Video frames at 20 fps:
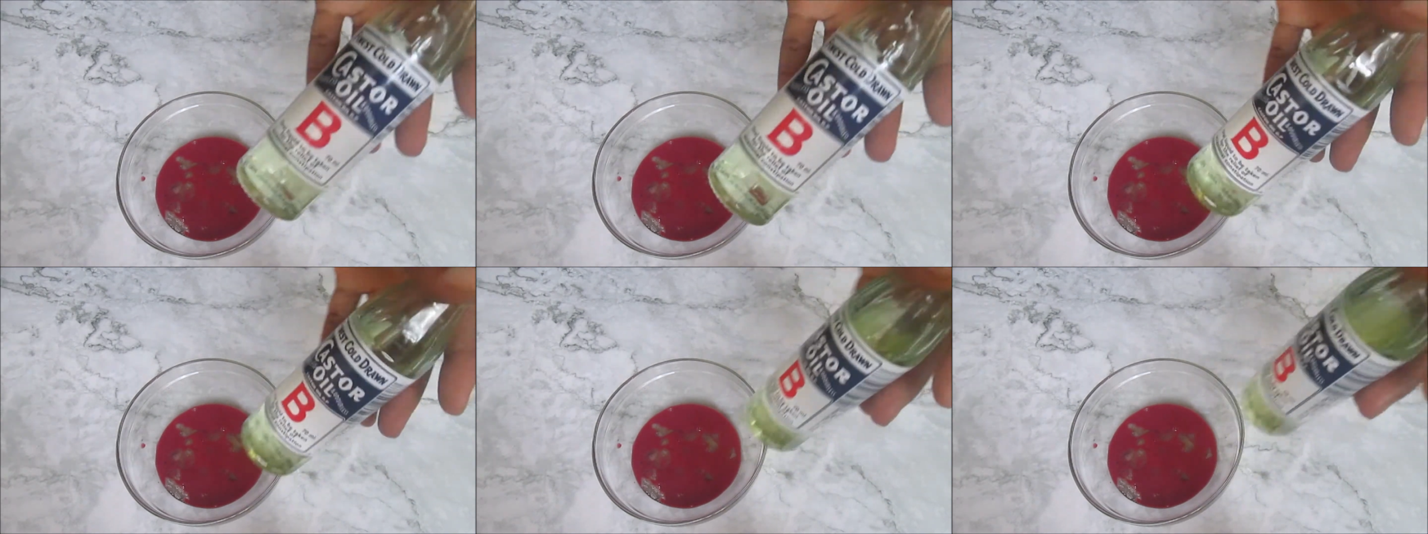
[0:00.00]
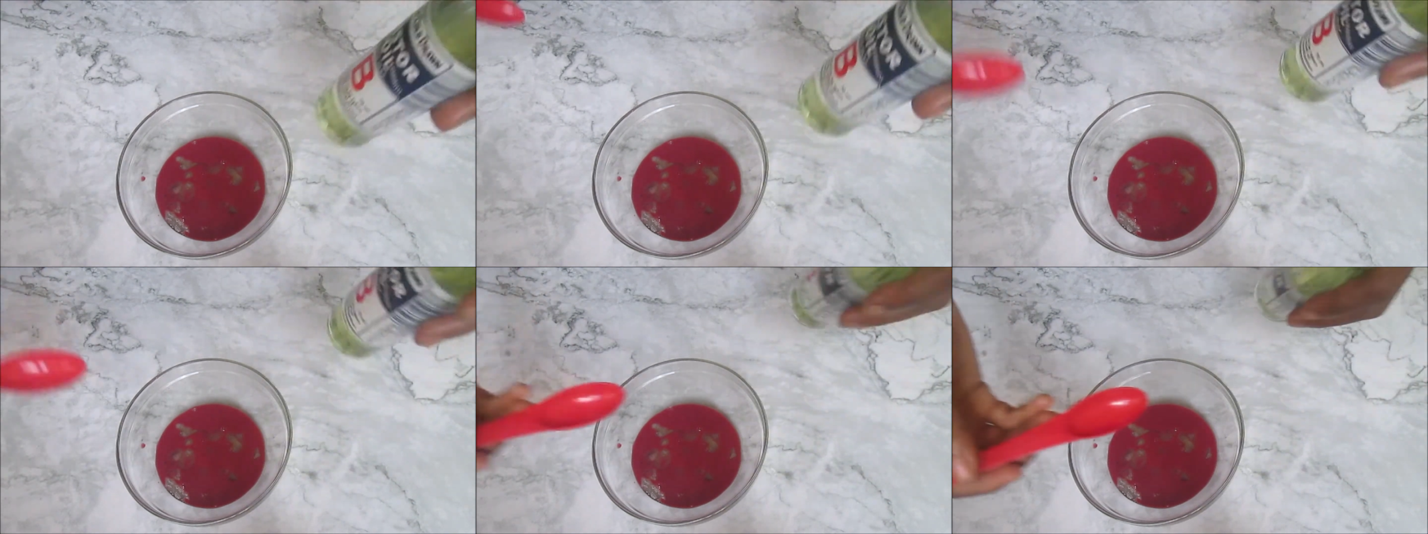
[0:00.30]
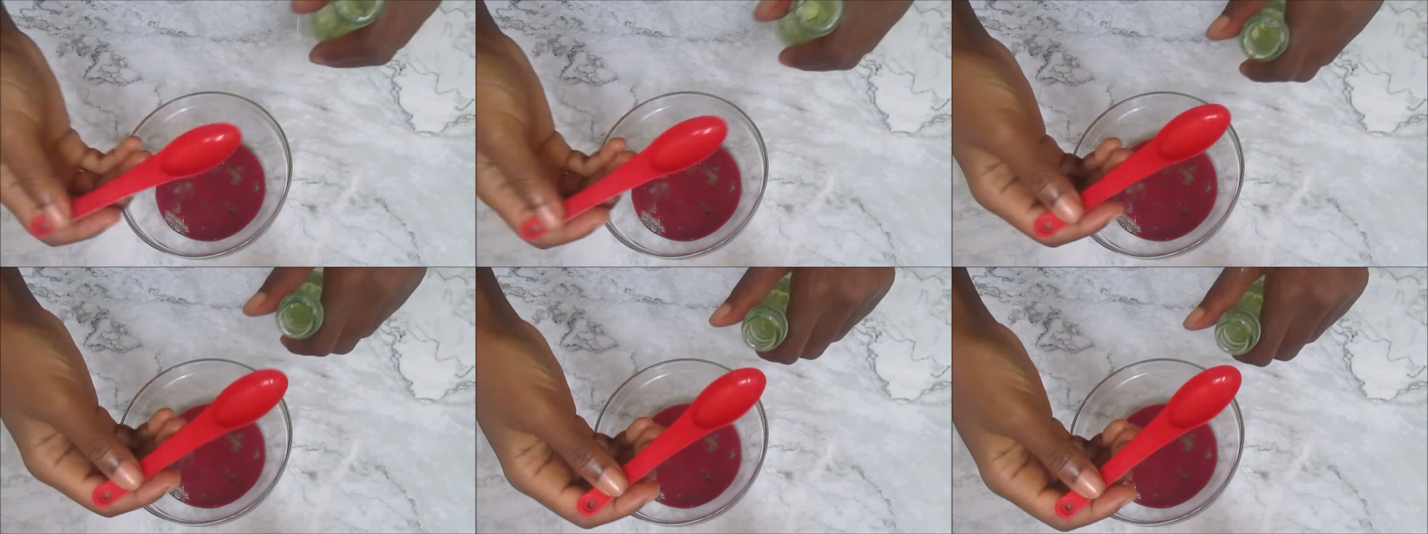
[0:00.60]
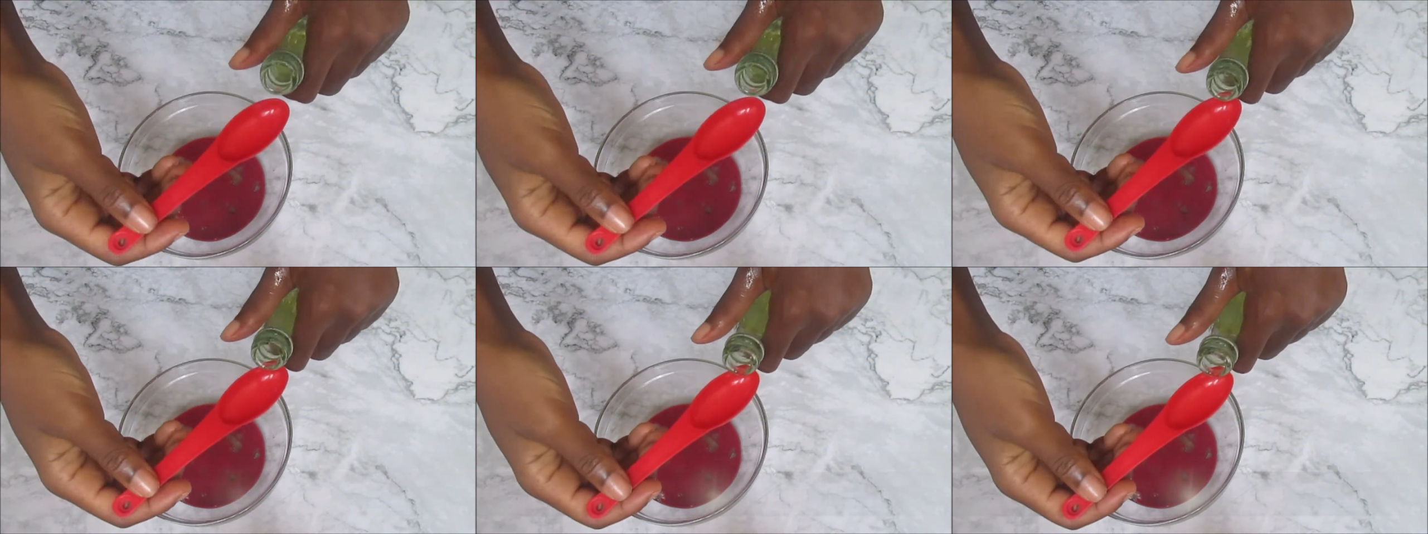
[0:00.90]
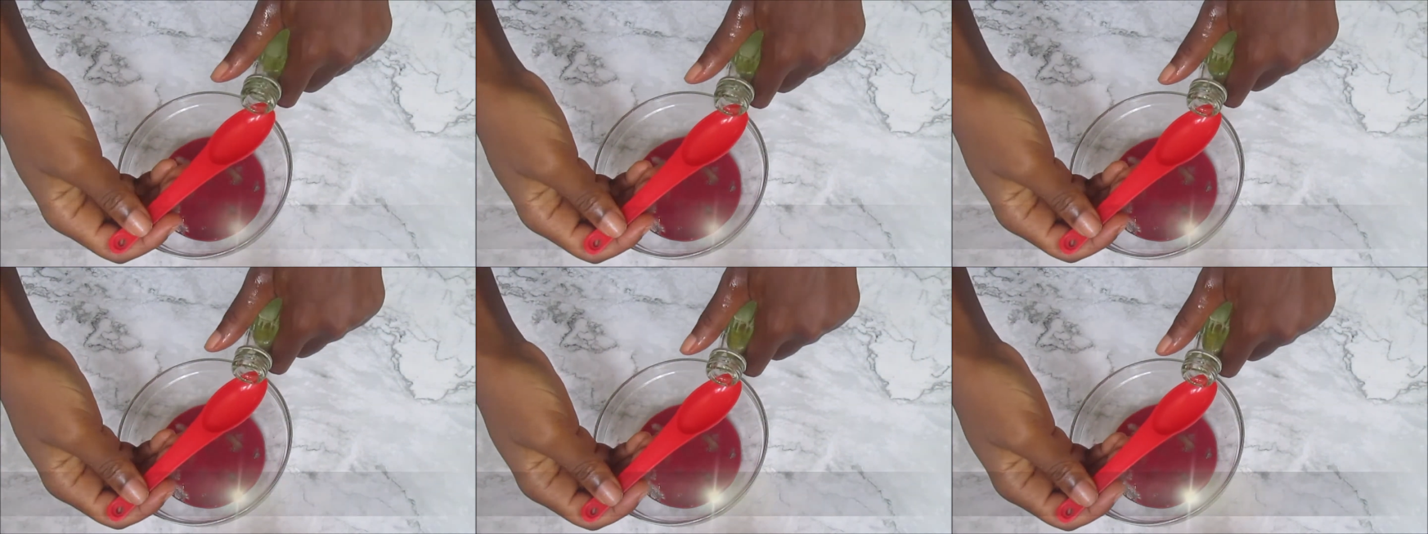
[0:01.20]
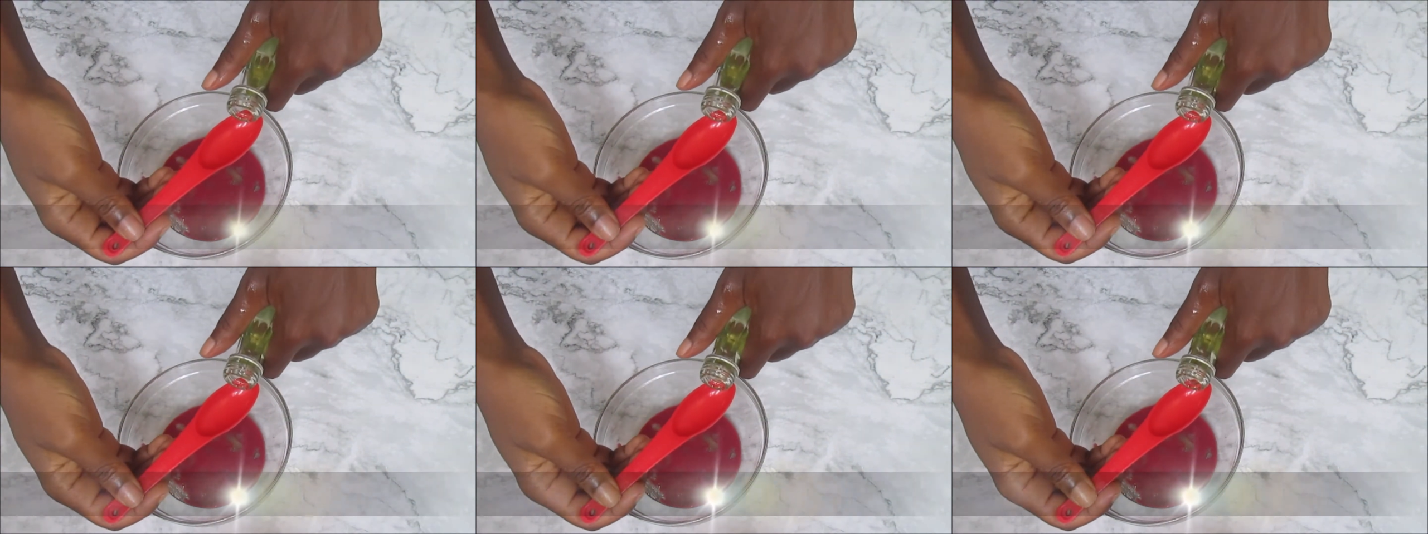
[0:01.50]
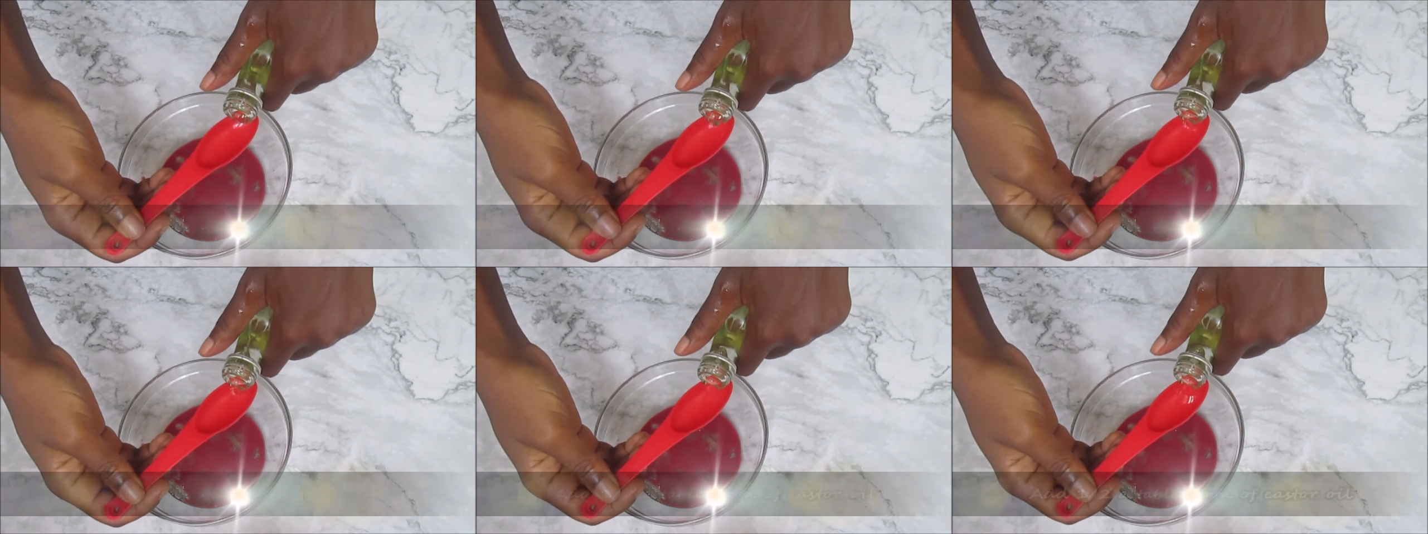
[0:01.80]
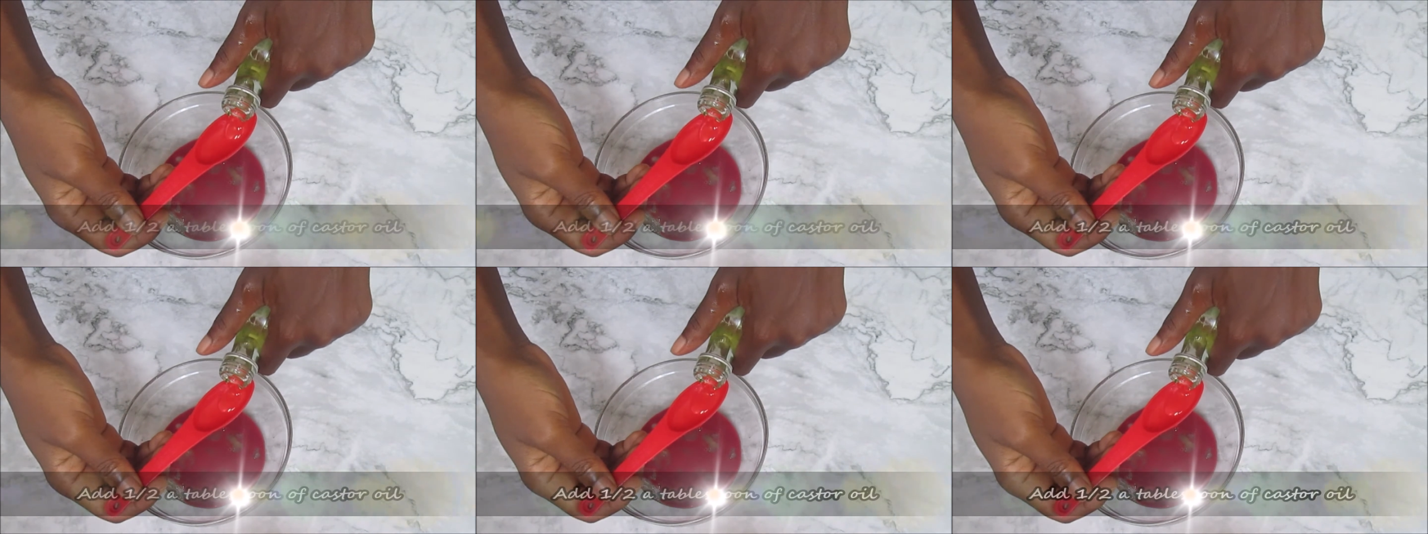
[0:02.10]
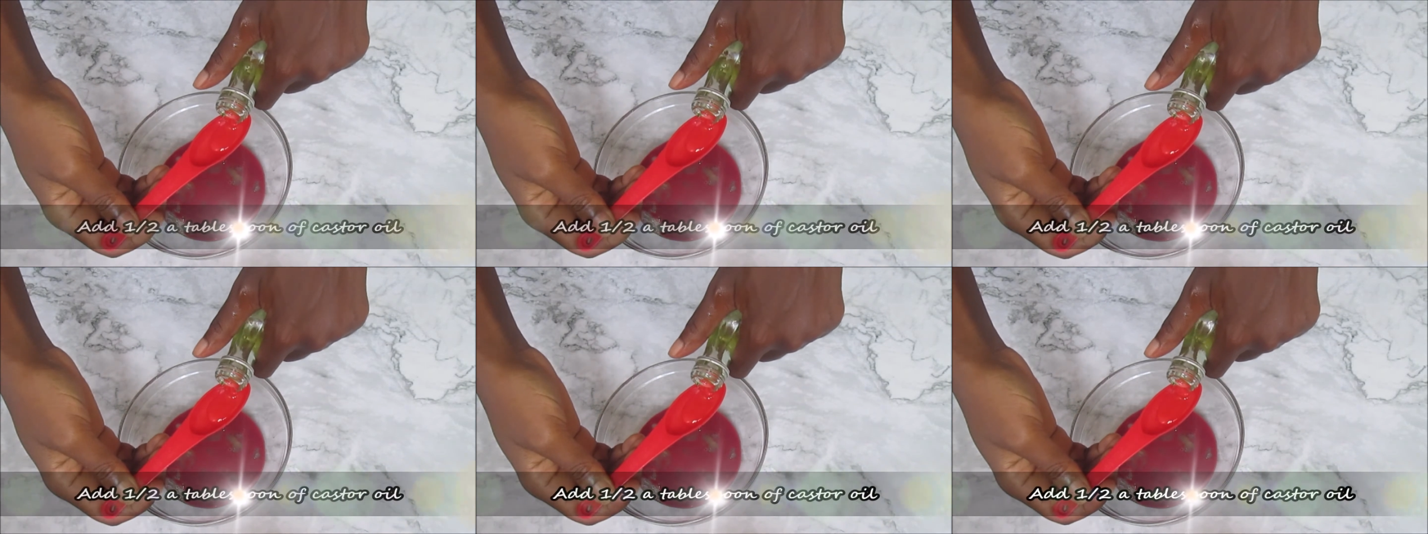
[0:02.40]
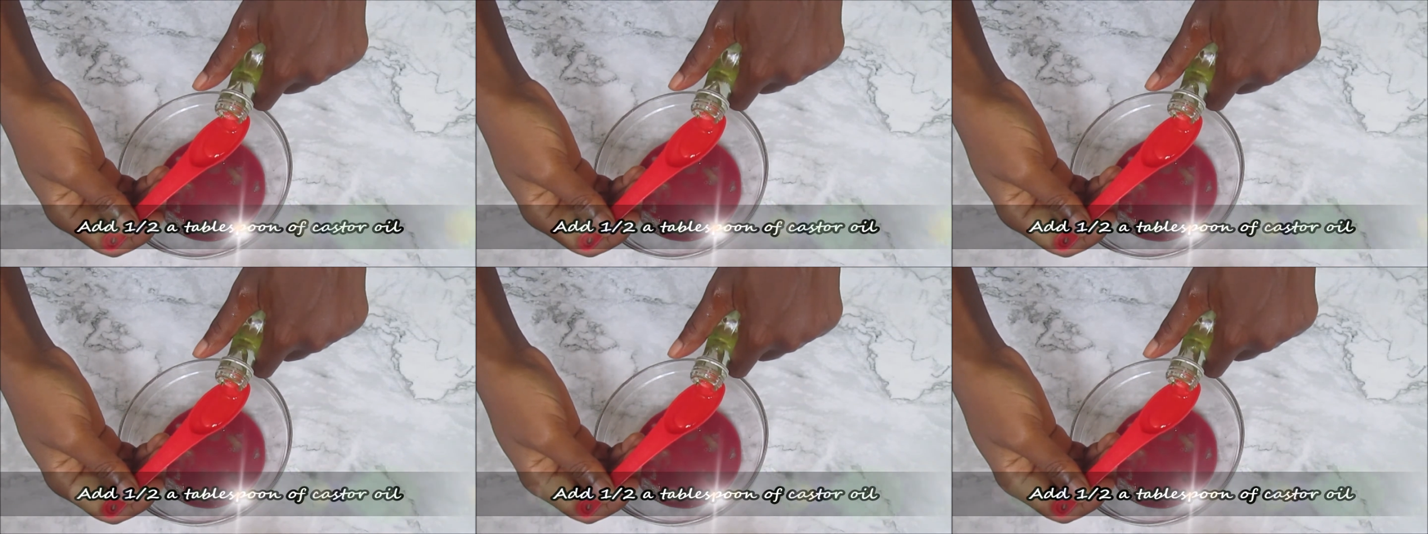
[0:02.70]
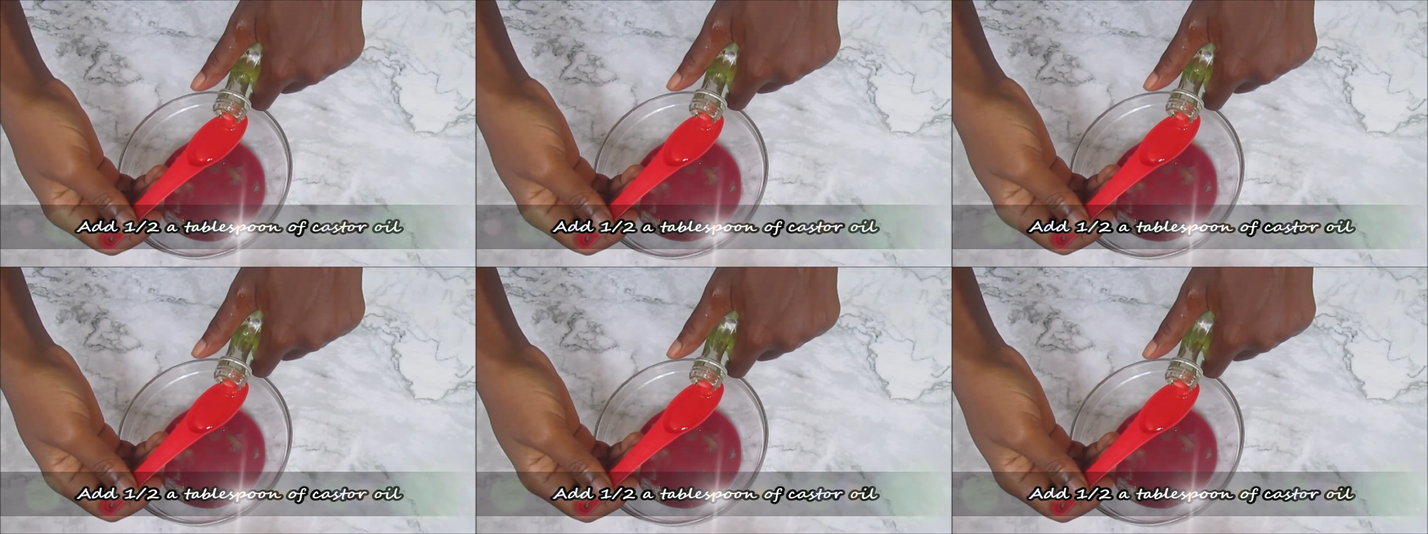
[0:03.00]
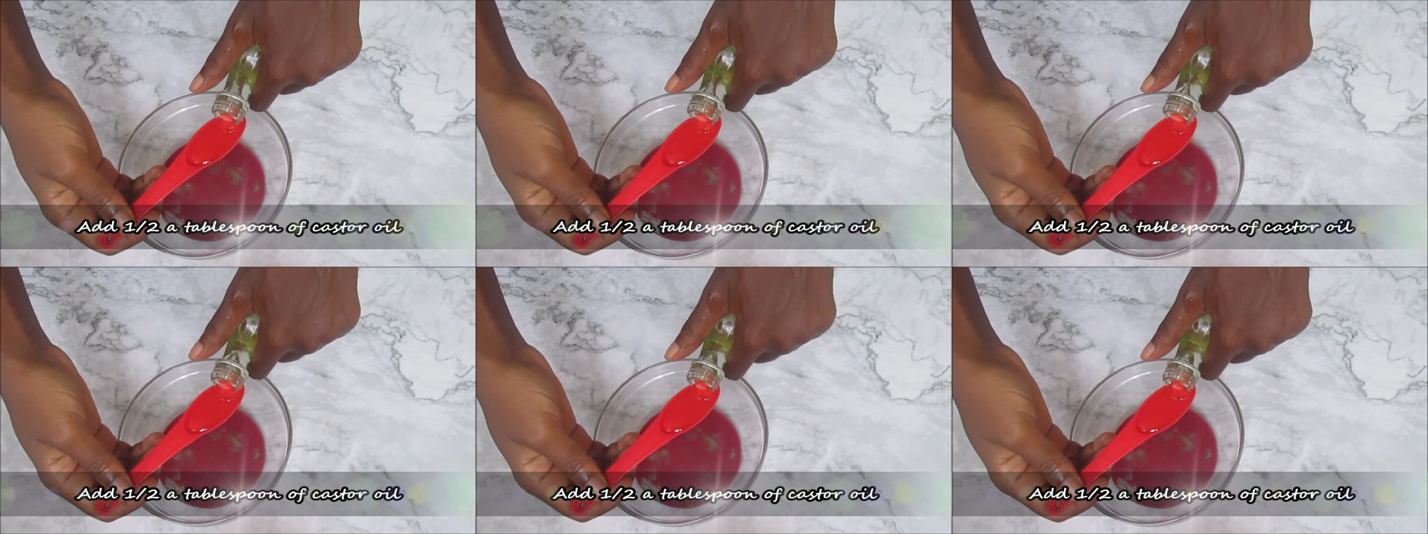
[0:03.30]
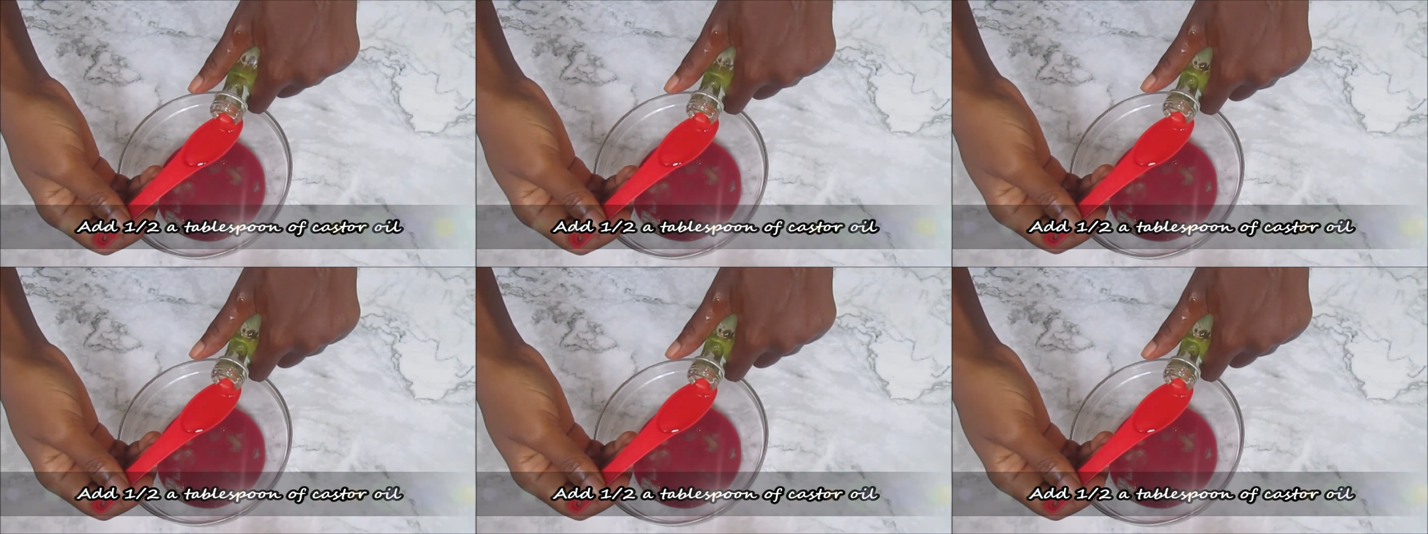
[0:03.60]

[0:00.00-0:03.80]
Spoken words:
[unreadable: no face in view]